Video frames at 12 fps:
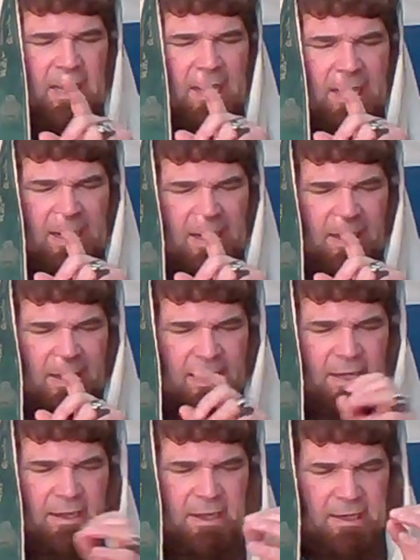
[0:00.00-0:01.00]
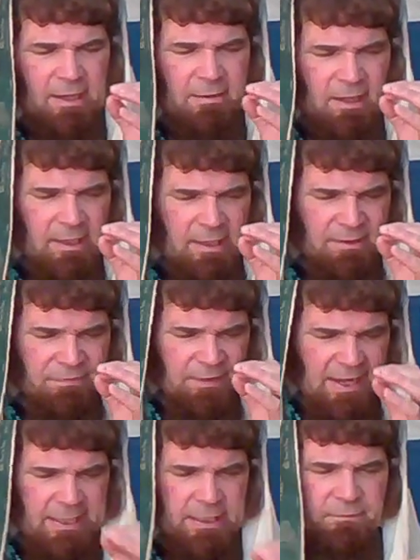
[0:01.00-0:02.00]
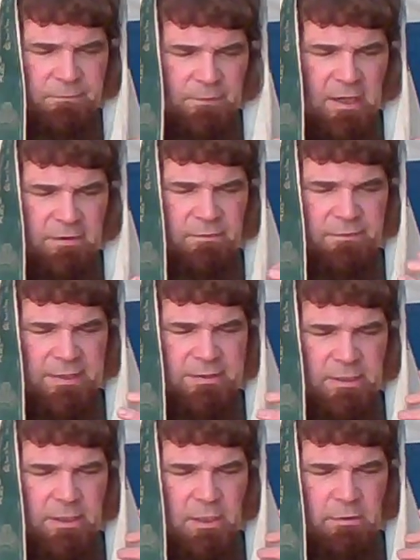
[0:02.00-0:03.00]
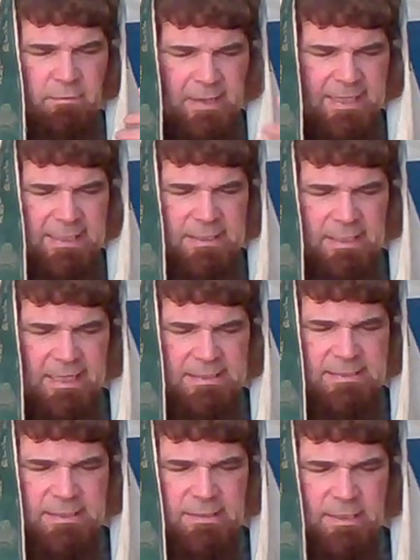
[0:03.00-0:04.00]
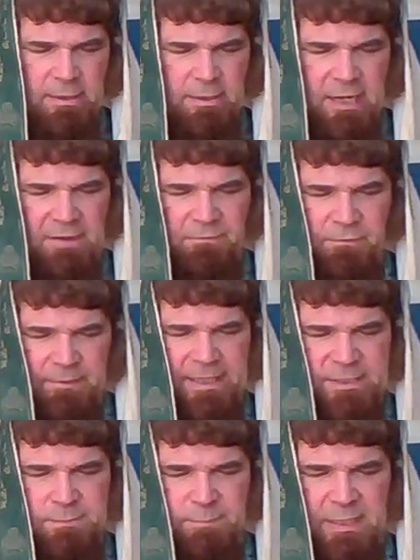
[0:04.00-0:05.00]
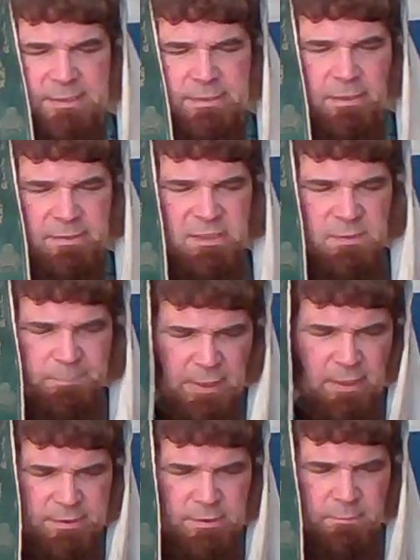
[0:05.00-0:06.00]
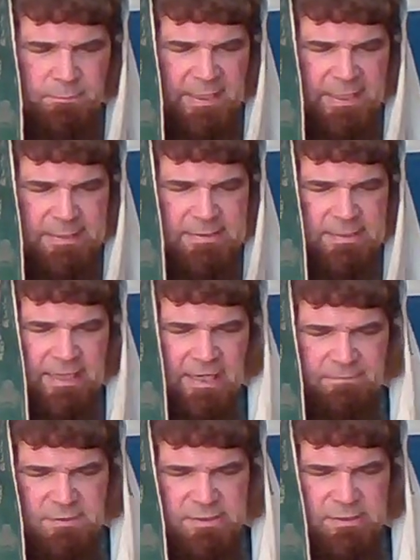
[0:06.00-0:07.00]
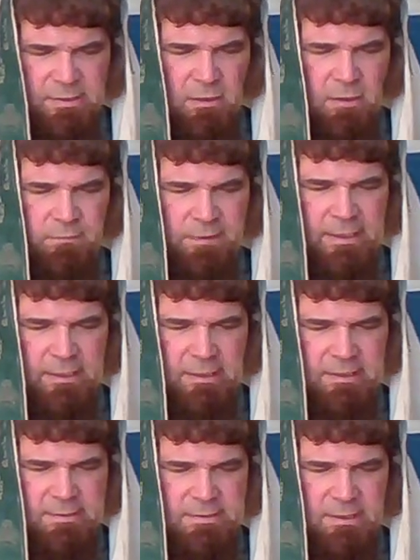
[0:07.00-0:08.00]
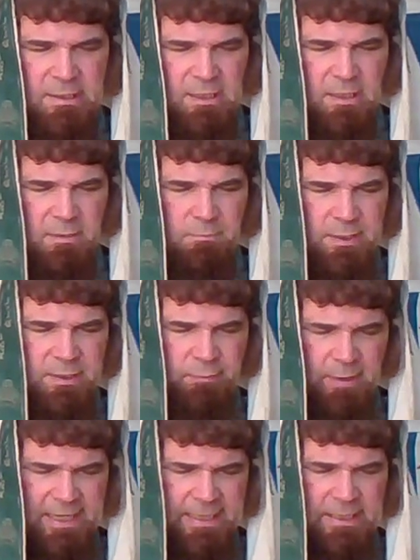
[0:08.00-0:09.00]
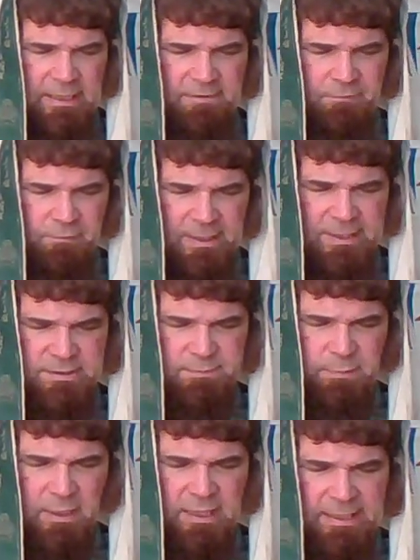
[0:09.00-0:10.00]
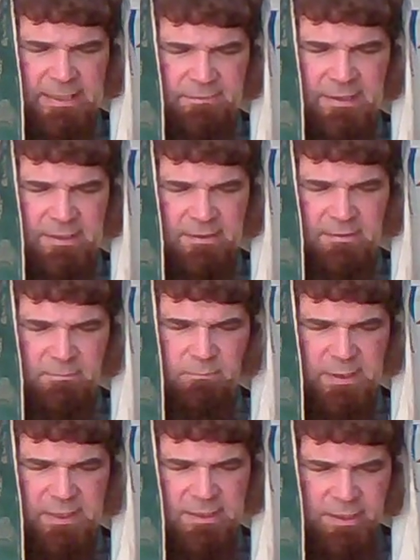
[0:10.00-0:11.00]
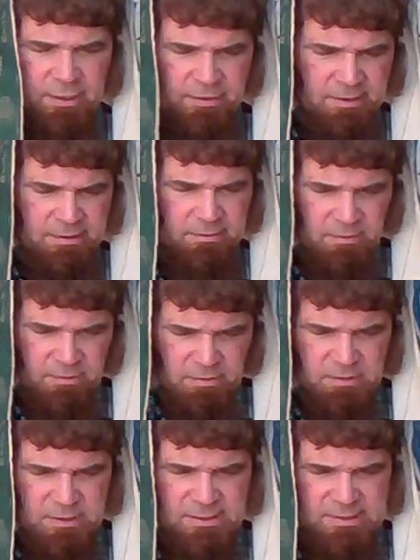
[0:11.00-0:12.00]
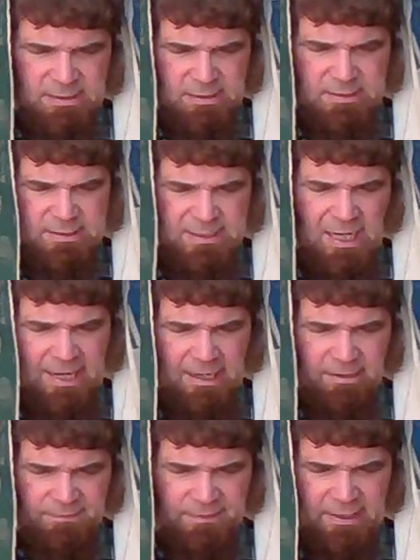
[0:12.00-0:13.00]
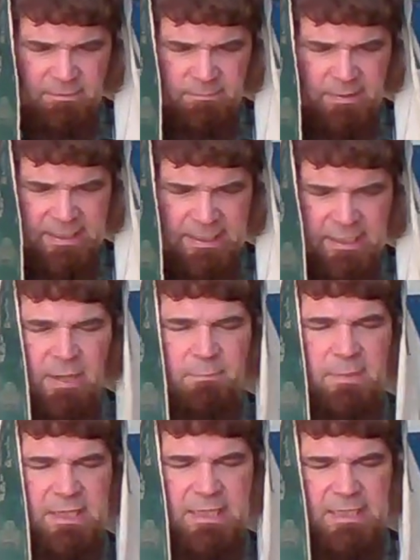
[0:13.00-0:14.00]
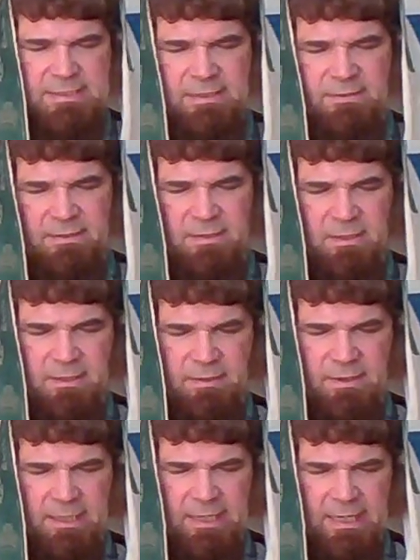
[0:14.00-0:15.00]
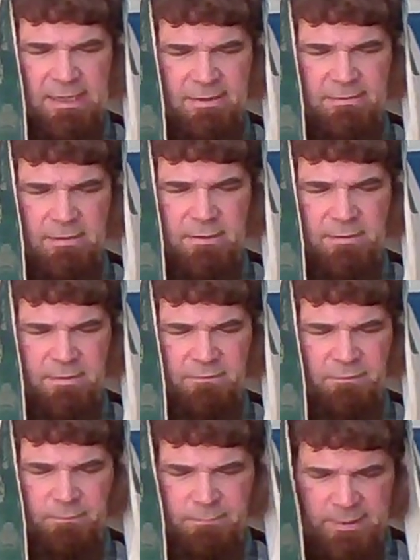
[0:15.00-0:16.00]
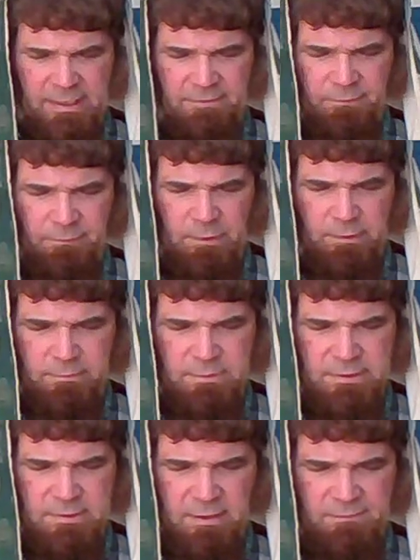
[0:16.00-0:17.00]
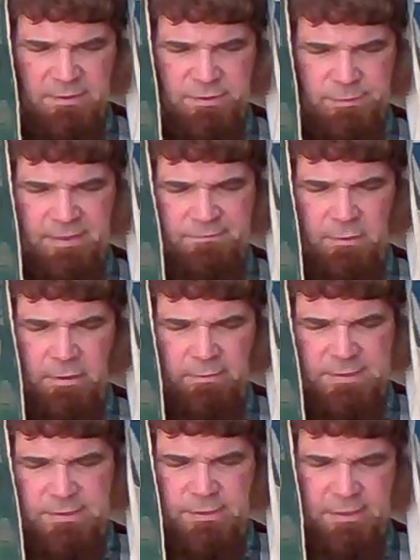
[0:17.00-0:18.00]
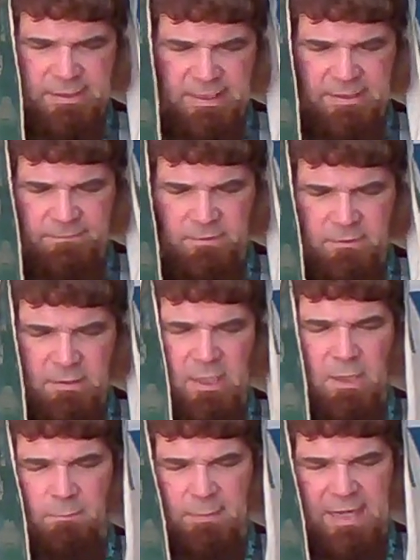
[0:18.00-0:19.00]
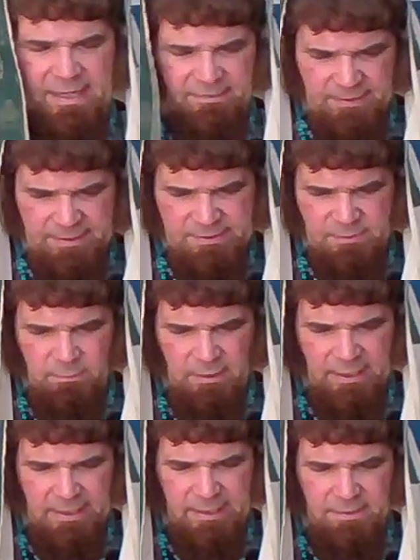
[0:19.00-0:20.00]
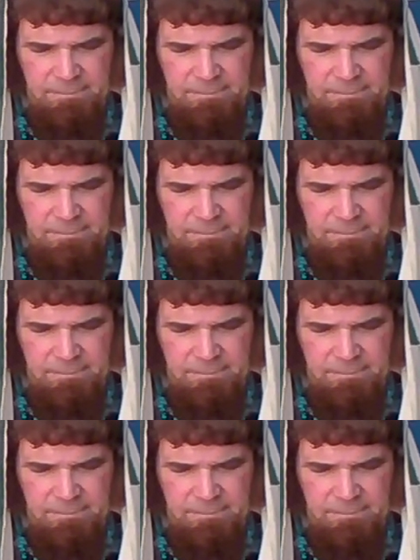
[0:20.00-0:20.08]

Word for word: And I and I and I and I thank you, Father, that they're going to recognize that they're not flesh beings; they're spiritual beings that have a soul that is been granted a flesh body that but you didn't desire it that way because of the the eating of the forbidden fruit of the tree of knowledge of good and evil made it this way